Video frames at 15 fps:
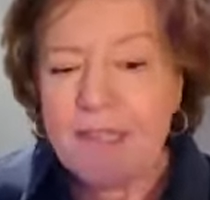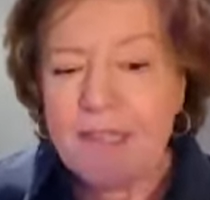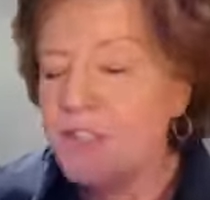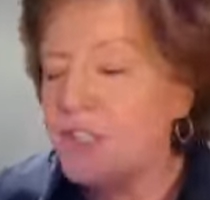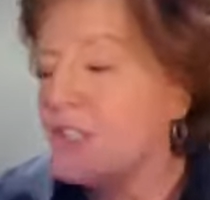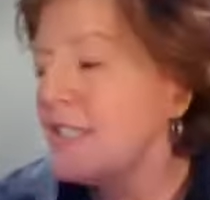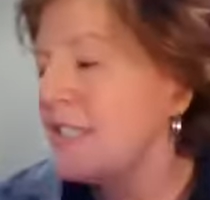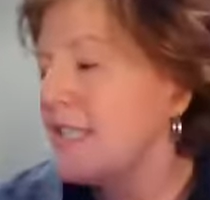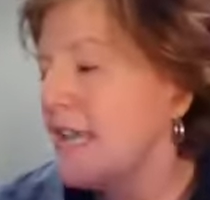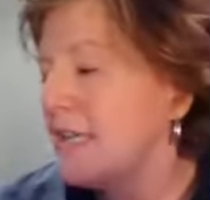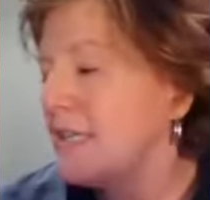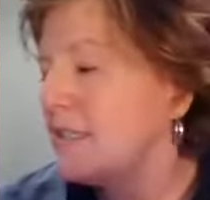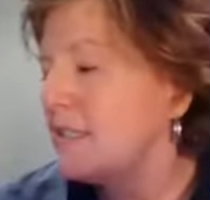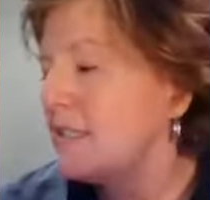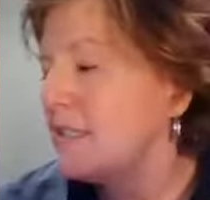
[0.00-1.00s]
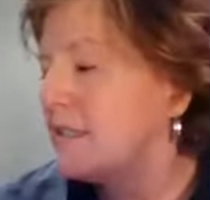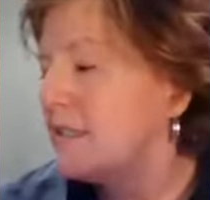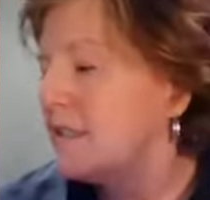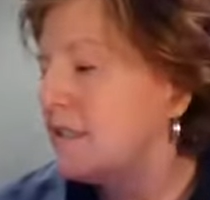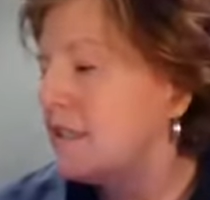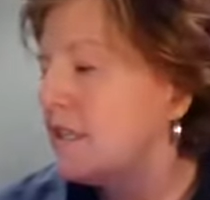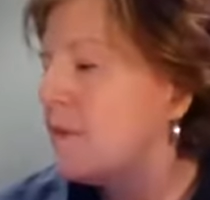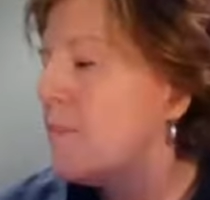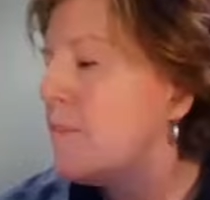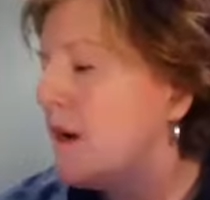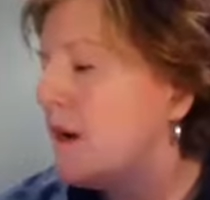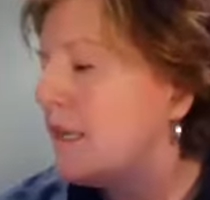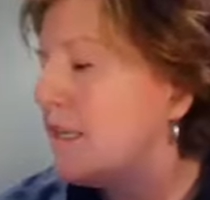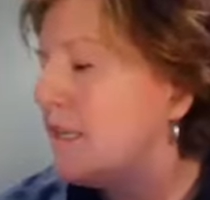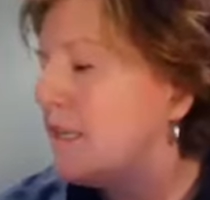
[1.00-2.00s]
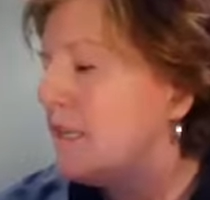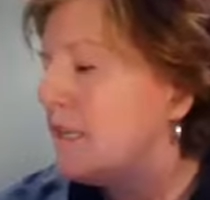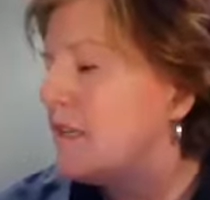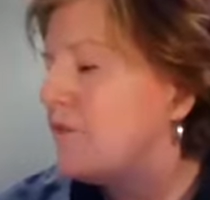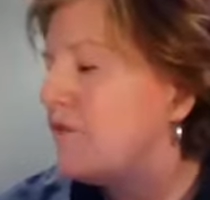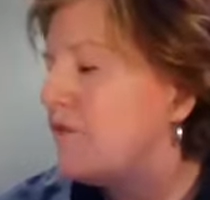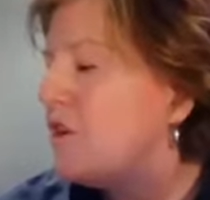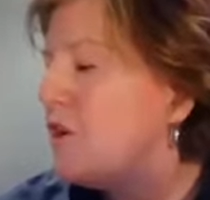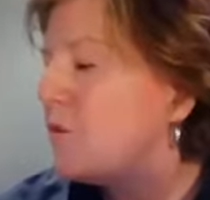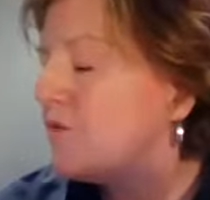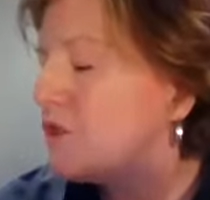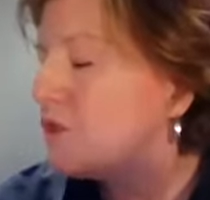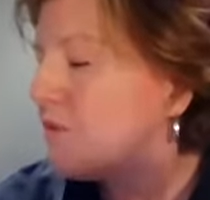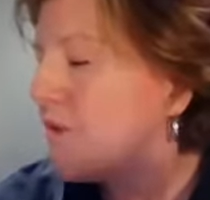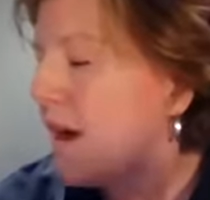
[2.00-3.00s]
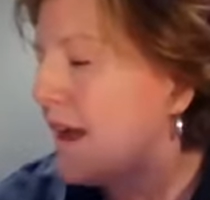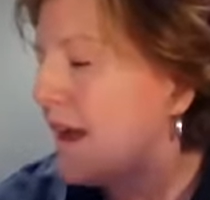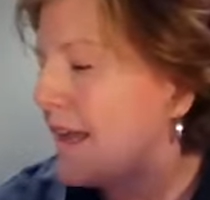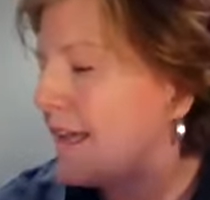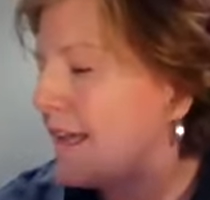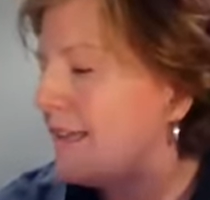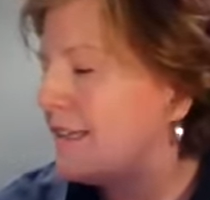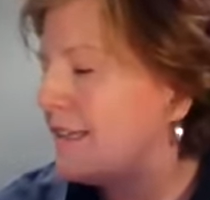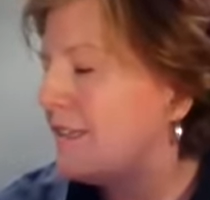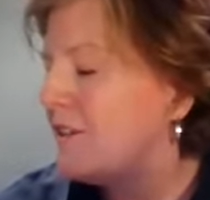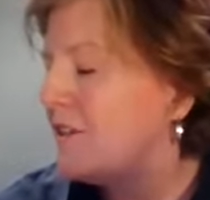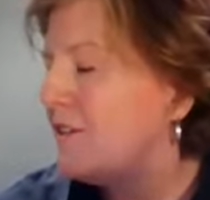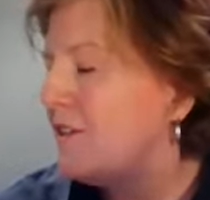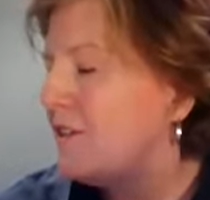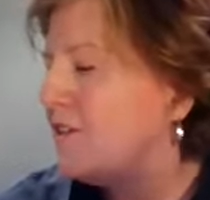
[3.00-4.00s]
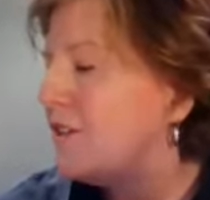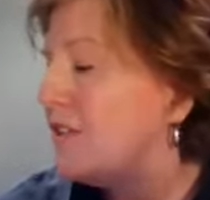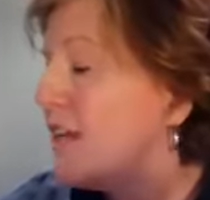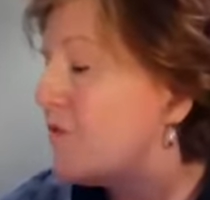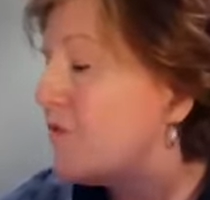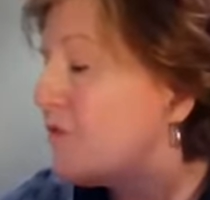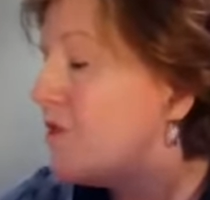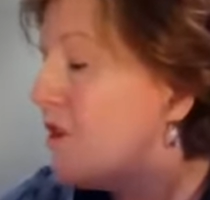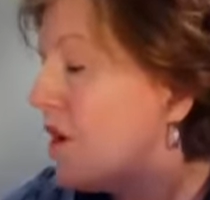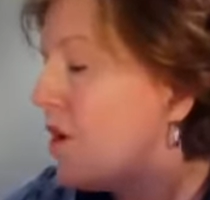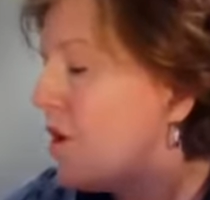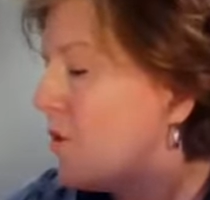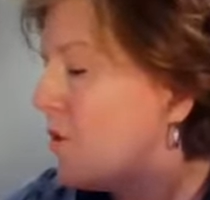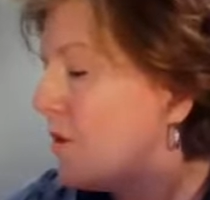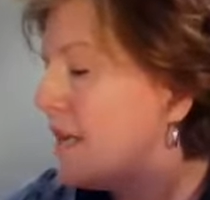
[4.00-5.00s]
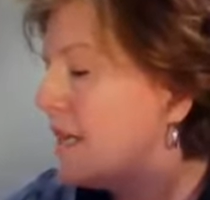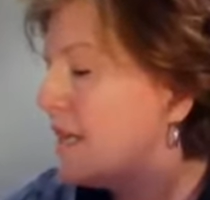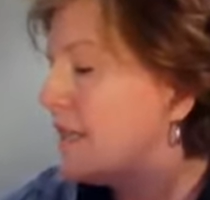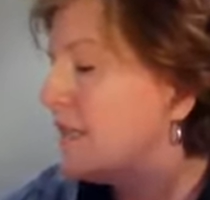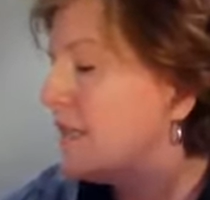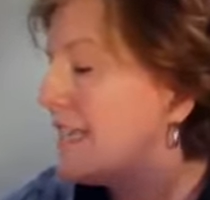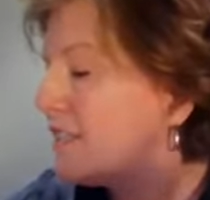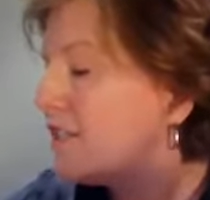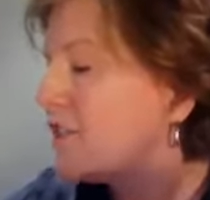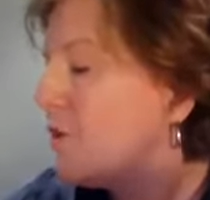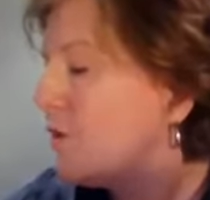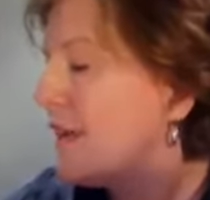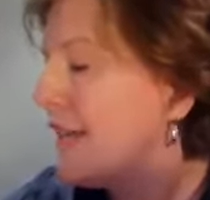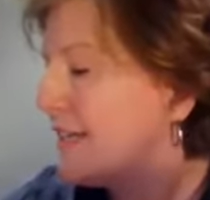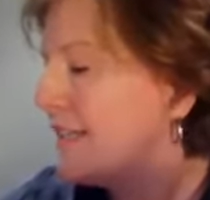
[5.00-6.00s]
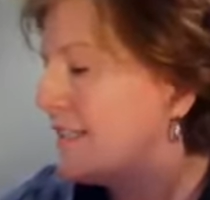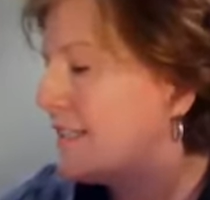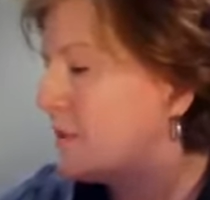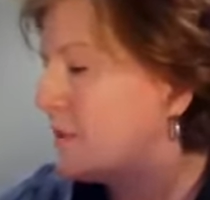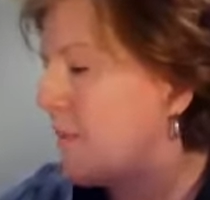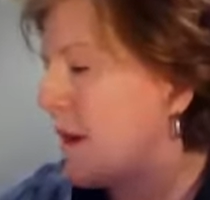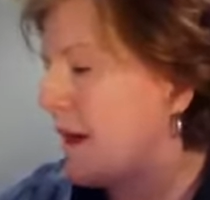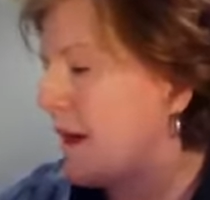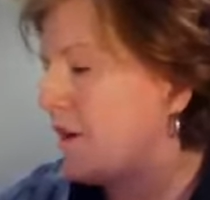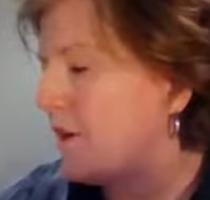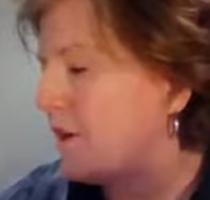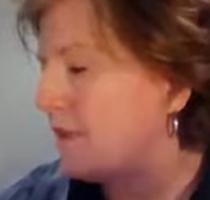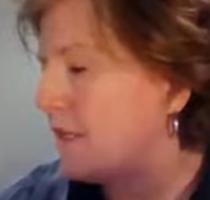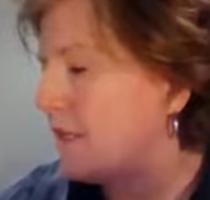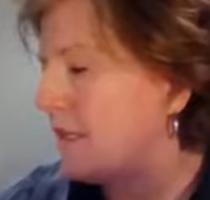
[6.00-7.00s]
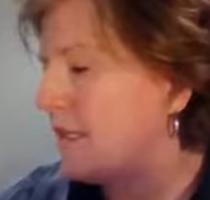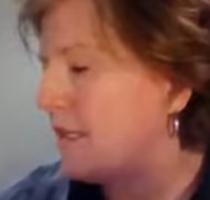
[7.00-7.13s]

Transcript: And she says, come on, if you don't try, you'll never know. Let's go get inspired.